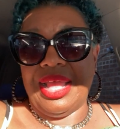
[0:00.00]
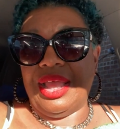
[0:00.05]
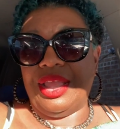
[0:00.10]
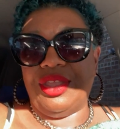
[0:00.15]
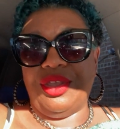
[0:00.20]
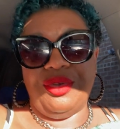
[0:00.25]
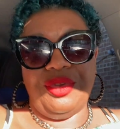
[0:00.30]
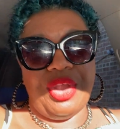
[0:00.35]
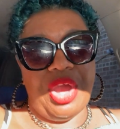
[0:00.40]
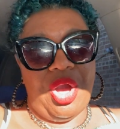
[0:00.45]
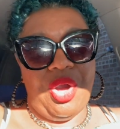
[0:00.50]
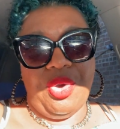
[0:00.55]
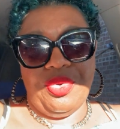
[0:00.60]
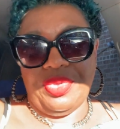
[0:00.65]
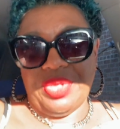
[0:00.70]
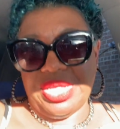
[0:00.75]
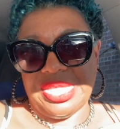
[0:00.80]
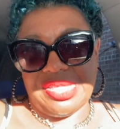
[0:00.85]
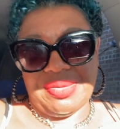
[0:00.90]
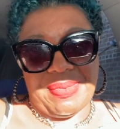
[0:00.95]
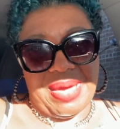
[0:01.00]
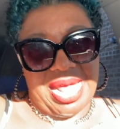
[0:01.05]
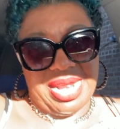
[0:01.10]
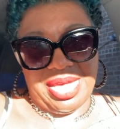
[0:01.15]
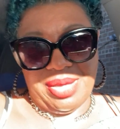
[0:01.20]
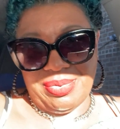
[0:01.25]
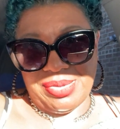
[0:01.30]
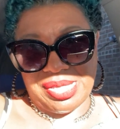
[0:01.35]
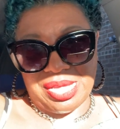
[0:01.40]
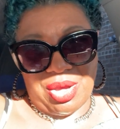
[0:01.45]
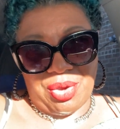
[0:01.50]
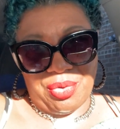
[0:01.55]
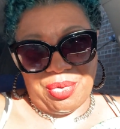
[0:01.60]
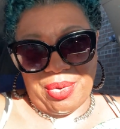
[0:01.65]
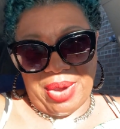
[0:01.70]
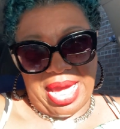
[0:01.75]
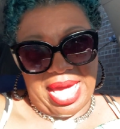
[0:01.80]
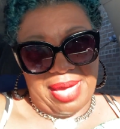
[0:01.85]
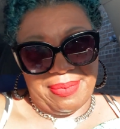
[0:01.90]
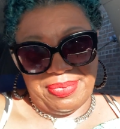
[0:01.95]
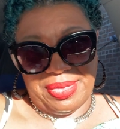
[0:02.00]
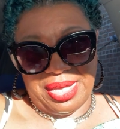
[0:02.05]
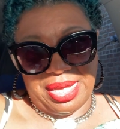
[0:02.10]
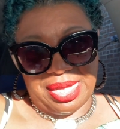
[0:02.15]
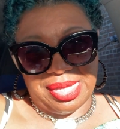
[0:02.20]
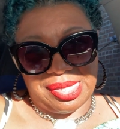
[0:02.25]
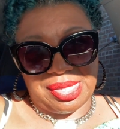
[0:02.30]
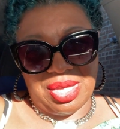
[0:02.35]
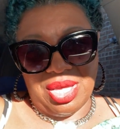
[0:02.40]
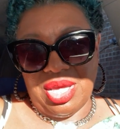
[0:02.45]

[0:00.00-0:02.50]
you know somebody was going to grab this.